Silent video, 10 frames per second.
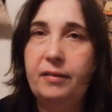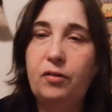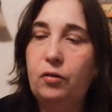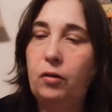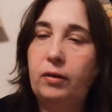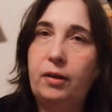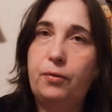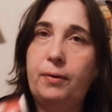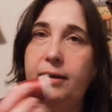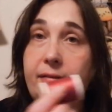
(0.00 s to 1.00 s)
The sulky
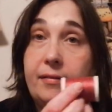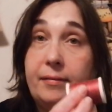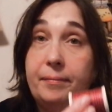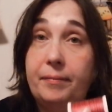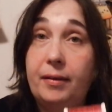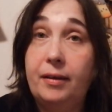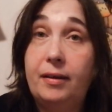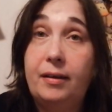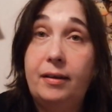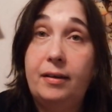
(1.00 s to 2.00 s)
threads.
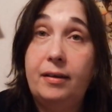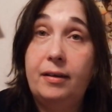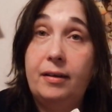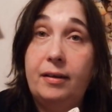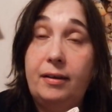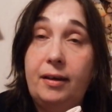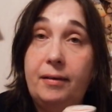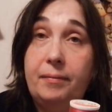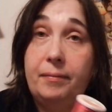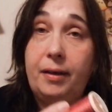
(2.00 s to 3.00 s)
Yeah,
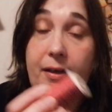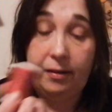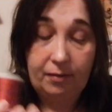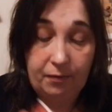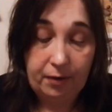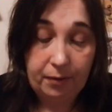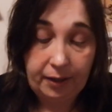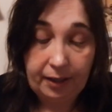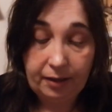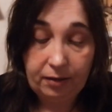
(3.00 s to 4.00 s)
and it's a
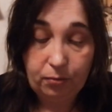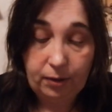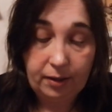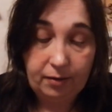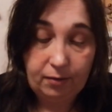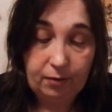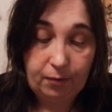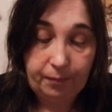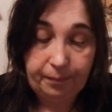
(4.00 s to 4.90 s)
variegated thread, so